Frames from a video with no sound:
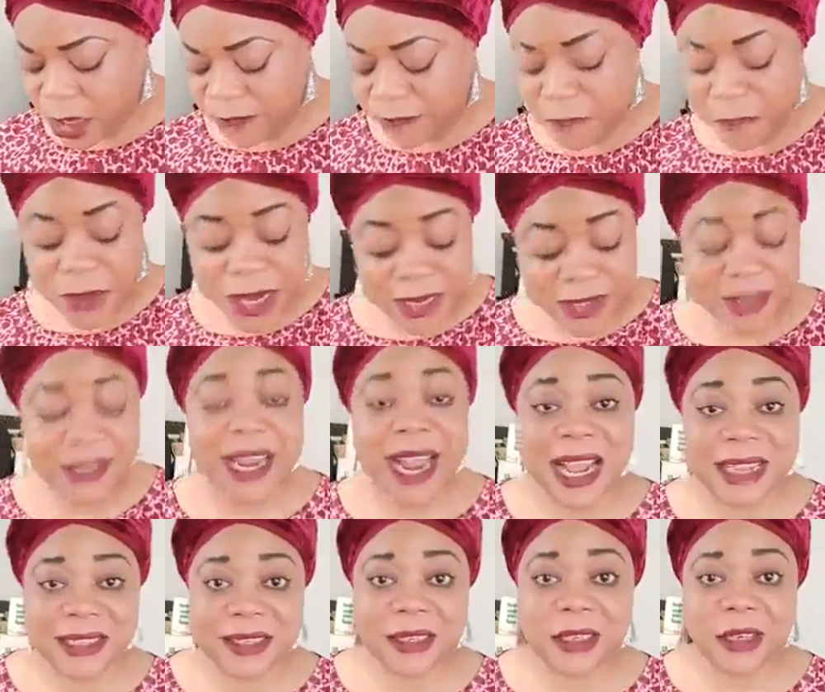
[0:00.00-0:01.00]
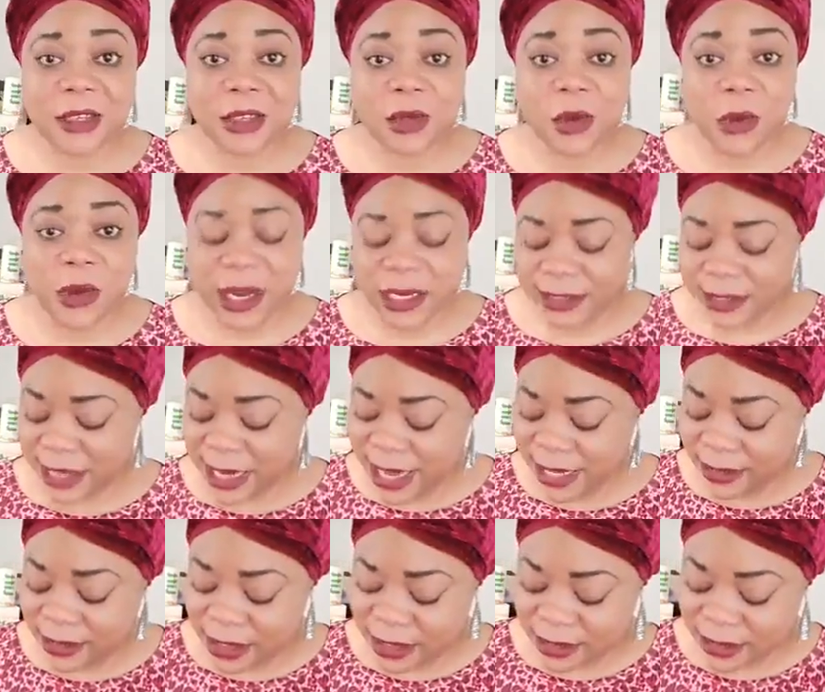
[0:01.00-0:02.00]
milked that, so it's less
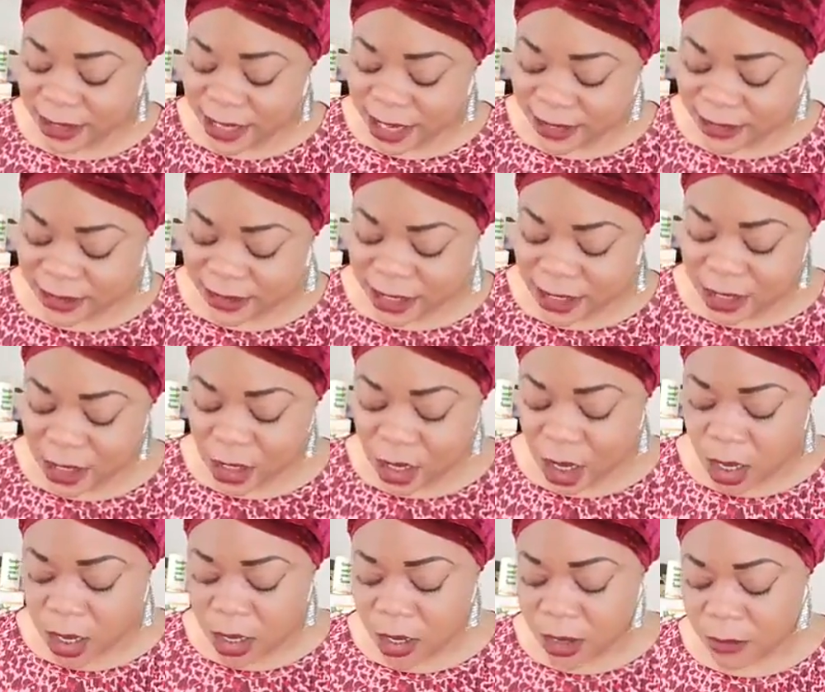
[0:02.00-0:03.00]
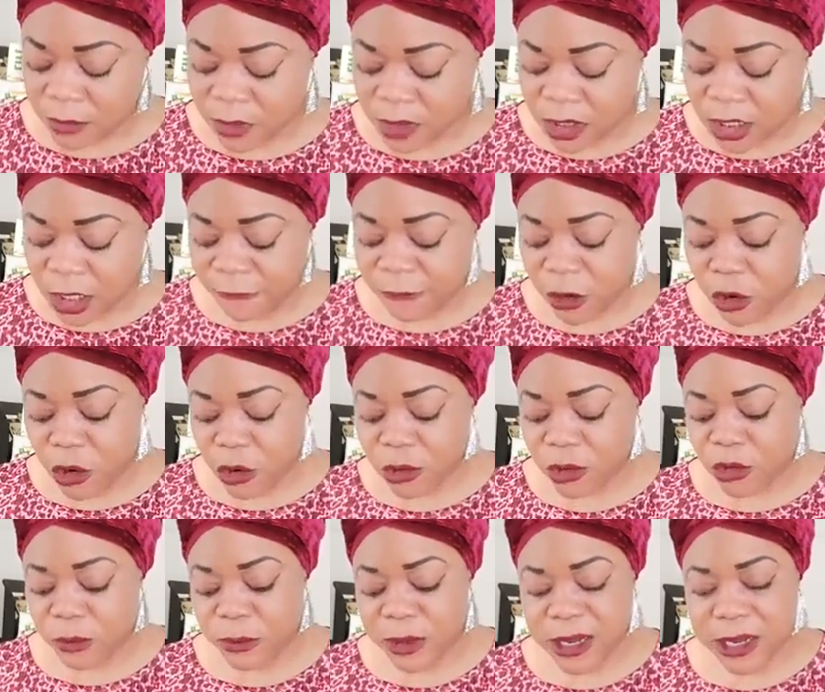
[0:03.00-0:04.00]
difficult to
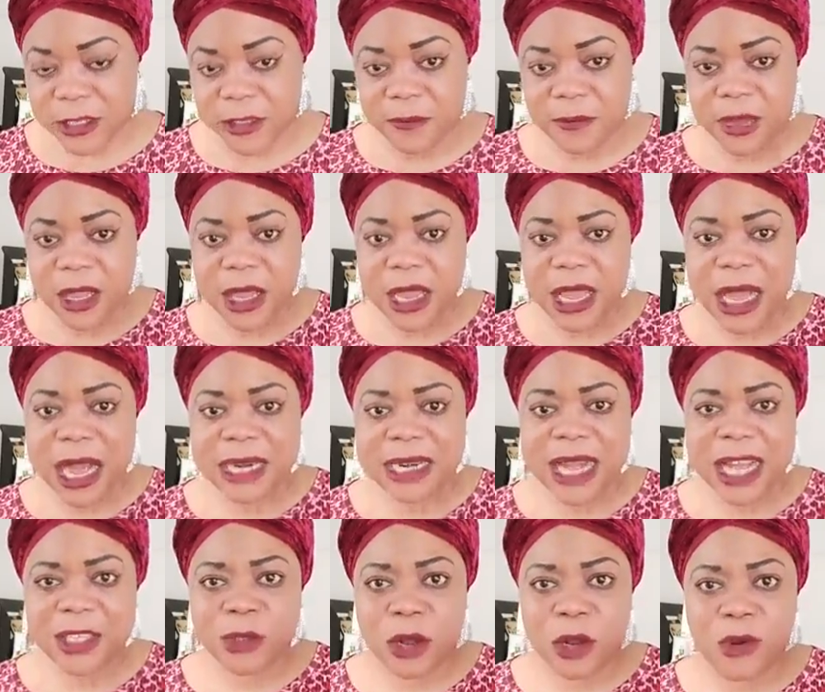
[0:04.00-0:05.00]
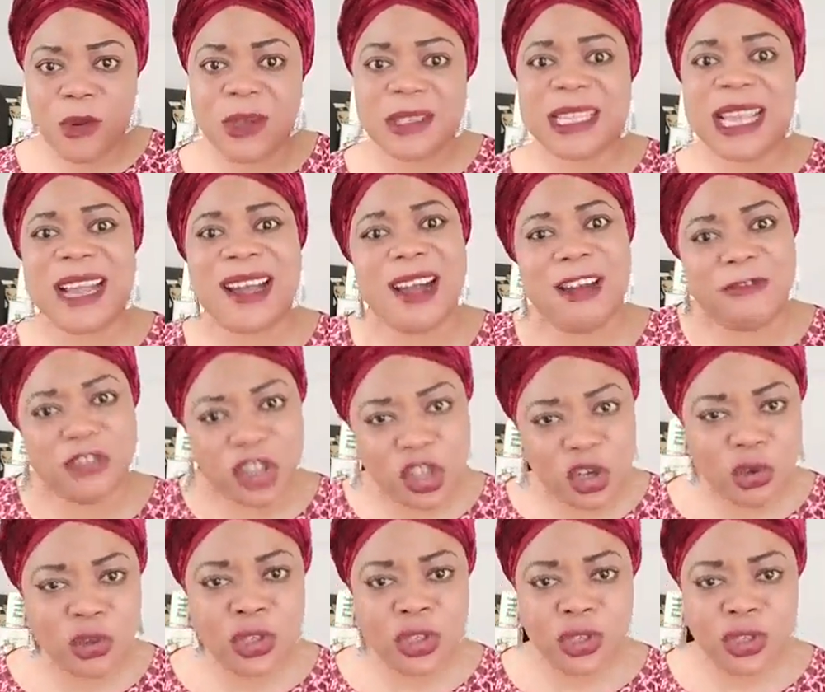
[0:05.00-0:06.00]
blend. And that's what looks like I've
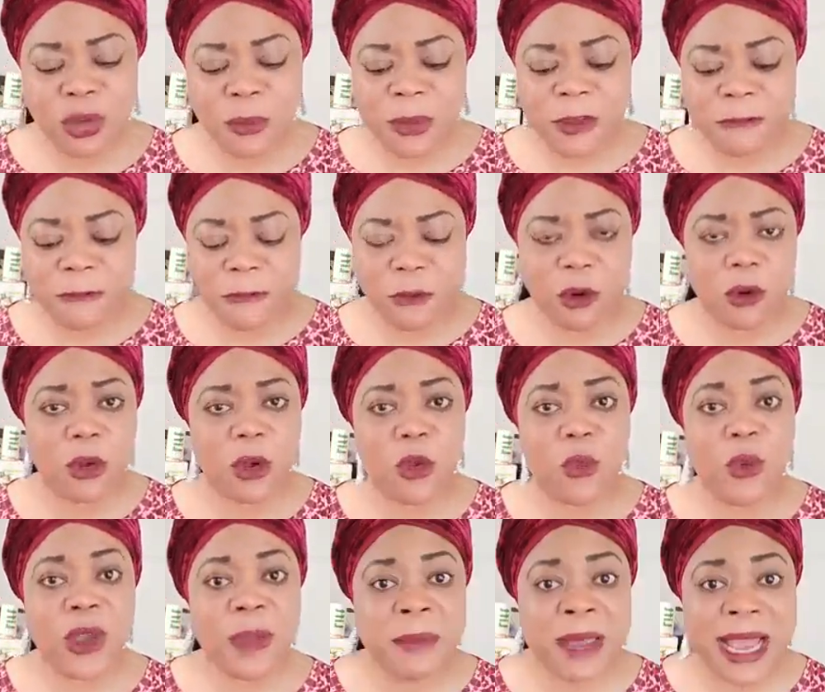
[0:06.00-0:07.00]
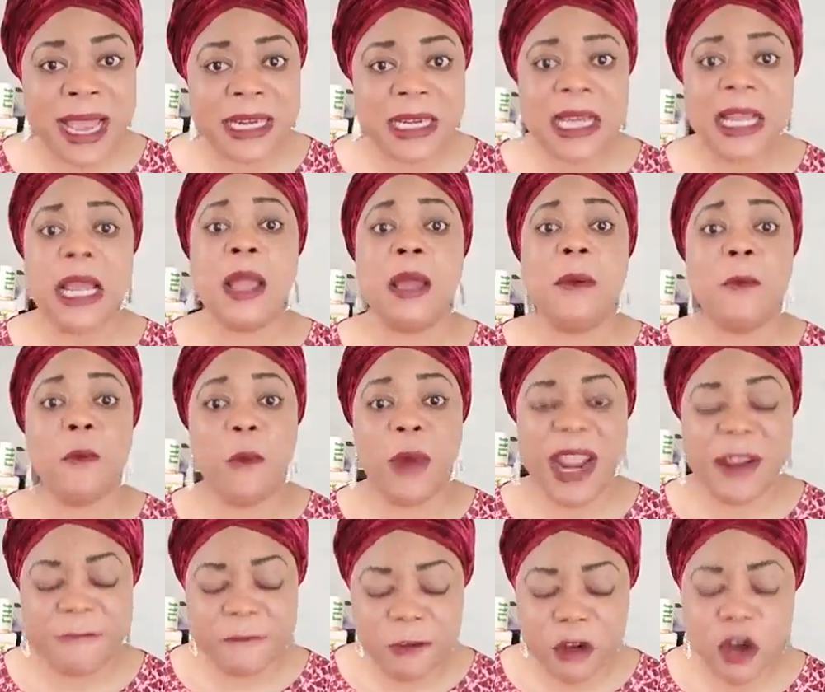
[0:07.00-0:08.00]
shown you before. Women,
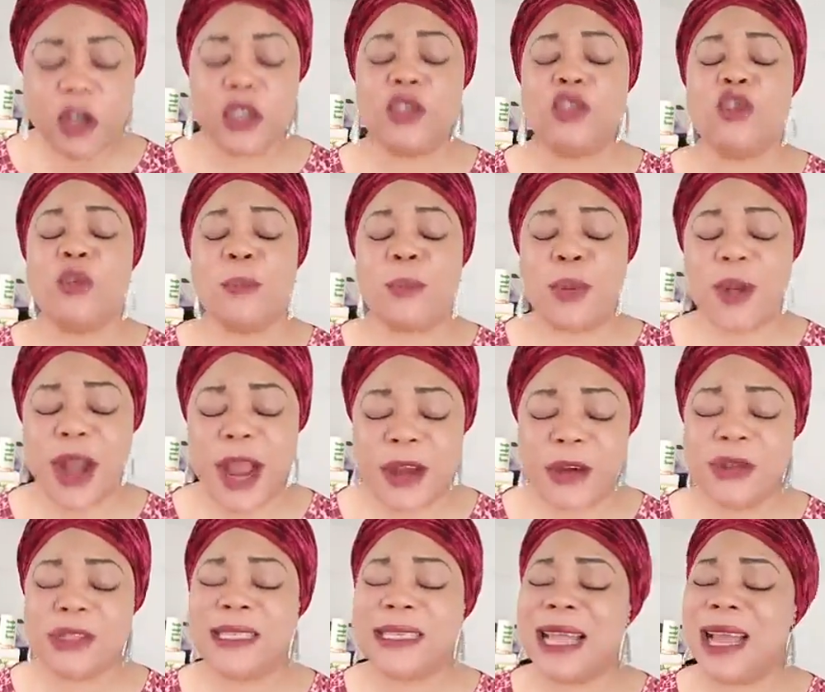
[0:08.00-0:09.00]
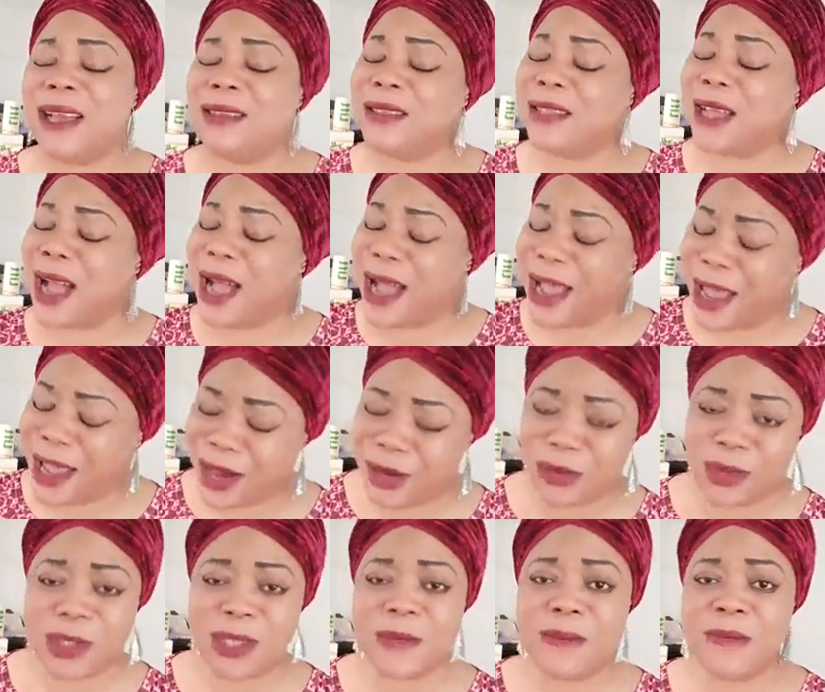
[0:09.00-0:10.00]
we've got to prioritize our
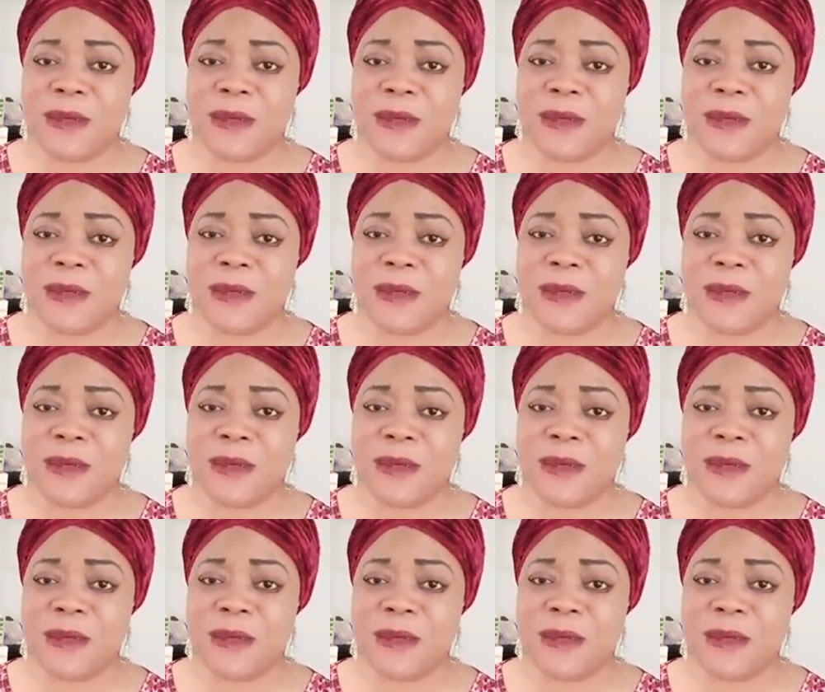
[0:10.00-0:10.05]
health.